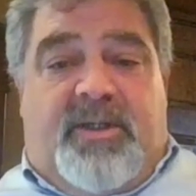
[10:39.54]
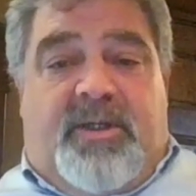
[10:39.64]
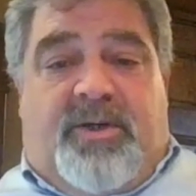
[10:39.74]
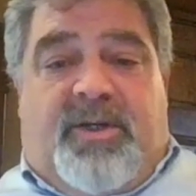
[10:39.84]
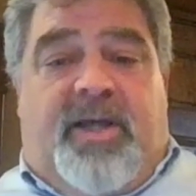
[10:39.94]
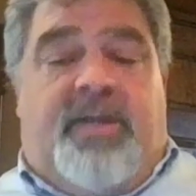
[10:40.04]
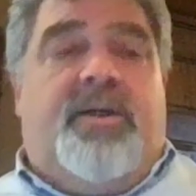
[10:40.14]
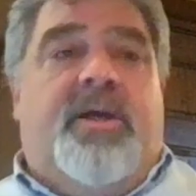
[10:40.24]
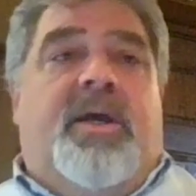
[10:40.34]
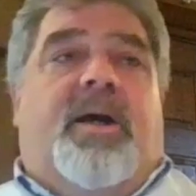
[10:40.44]
okay,
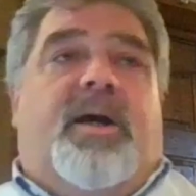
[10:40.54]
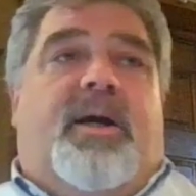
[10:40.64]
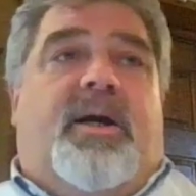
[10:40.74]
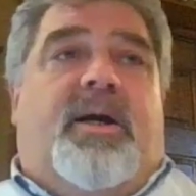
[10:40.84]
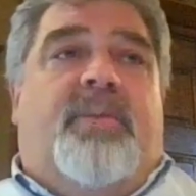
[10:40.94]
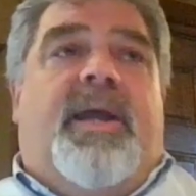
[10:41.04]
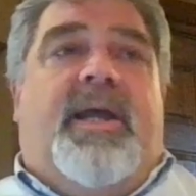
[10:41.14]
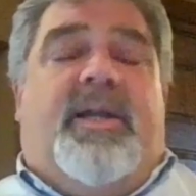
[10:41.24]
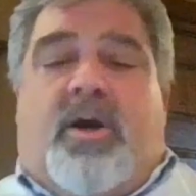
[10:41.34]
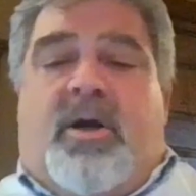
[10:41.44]

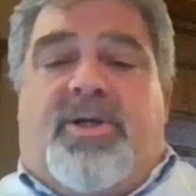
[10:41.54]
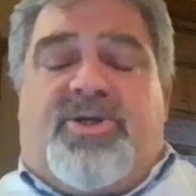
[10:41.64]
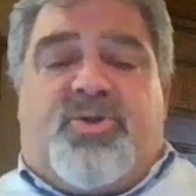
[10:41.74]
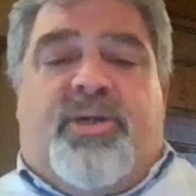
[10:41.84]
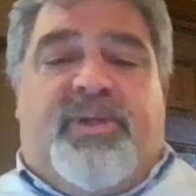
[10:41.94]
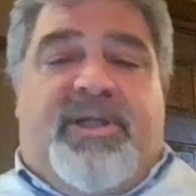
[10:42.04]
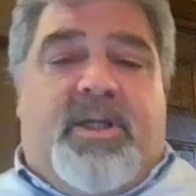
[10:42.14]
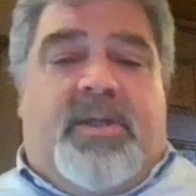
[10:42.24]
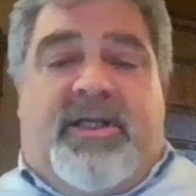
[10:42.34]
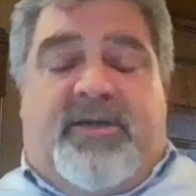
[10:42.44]
and our extremely
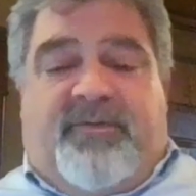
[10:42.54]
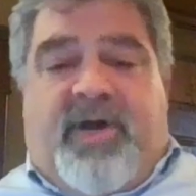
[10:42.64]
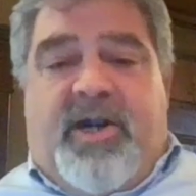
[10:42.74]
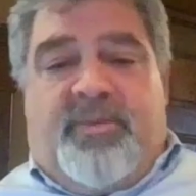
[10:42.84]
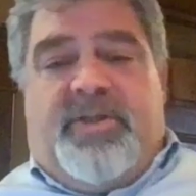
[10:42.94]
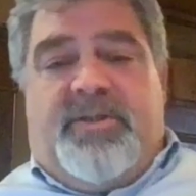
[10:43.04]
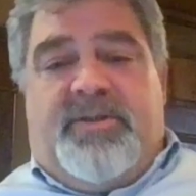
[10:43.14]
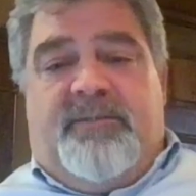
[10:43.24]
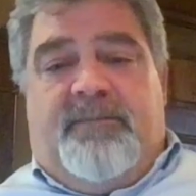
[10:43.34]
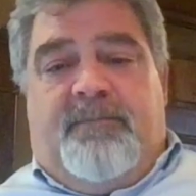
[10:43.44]
clean environment.
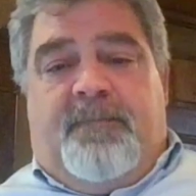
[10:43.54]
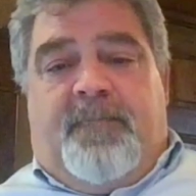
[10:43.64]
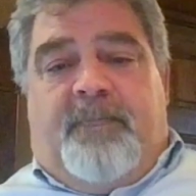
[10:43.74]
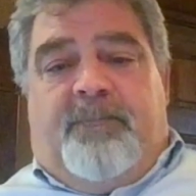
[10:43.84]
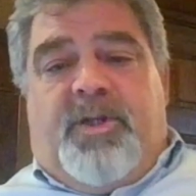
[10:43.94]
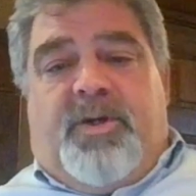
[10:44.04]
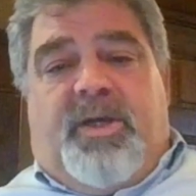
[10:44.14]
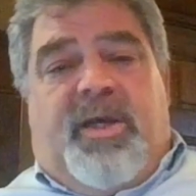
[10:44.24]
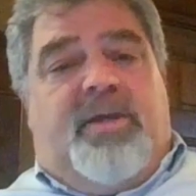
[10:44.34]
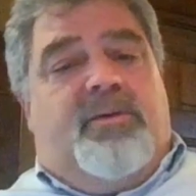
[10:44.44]

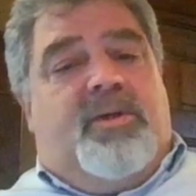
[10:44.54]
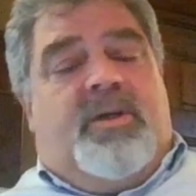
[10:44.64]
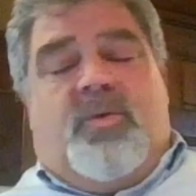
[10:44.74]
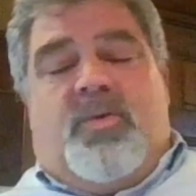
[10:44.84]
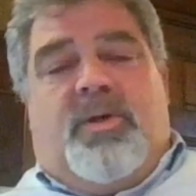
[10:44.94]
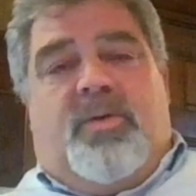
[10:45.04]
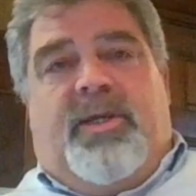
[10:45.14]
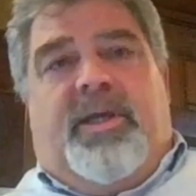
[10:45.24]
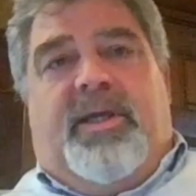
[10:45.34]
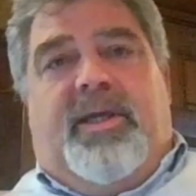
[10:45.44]
Okay,
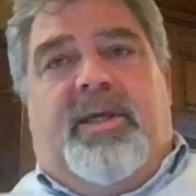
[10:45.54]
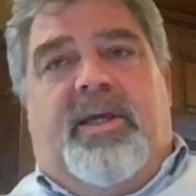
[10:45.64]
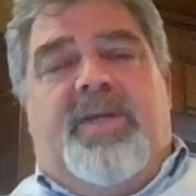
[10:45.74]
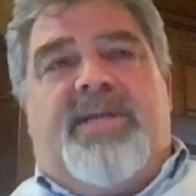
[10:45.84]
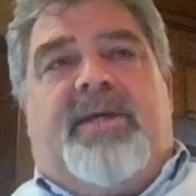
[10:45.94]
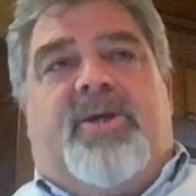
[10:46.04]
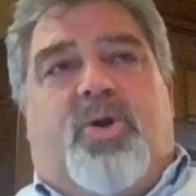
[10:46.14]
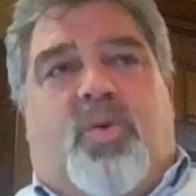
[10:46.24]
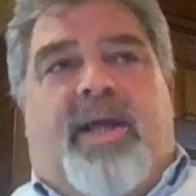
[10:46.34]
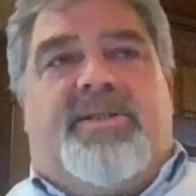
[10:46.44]
we take a
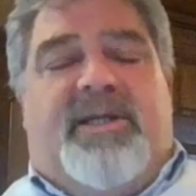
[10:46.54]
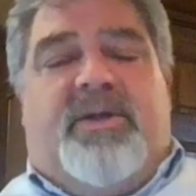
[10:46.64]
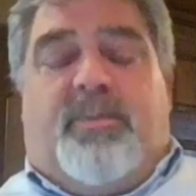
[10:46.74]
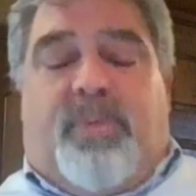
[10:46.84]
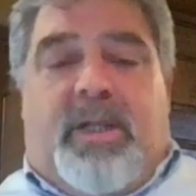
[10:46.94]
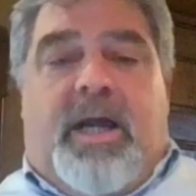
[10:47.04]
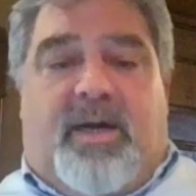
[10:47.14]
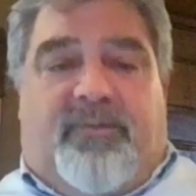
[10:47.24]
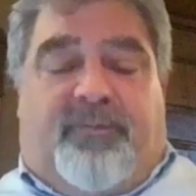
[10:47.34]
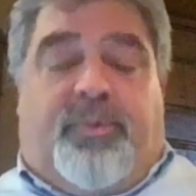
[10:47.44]
great deal
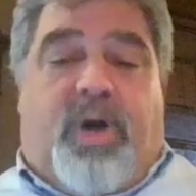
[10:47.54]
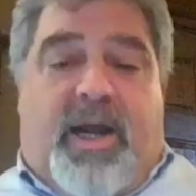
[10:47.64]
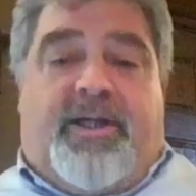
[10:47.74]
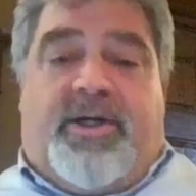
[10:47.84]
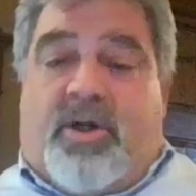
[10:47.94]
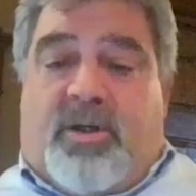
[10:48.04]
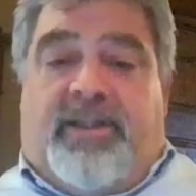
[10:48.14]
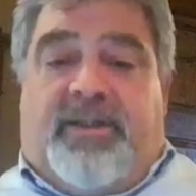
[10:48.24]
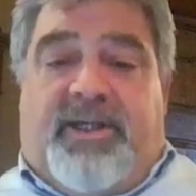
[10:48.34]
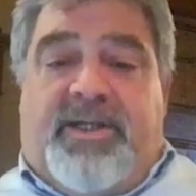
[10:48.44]
of pride in our
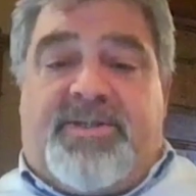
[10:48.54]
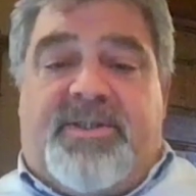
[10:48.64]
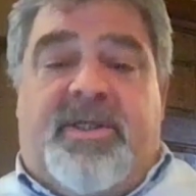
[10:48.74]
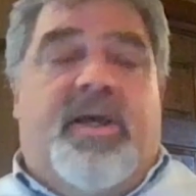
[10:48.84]
cleanliness.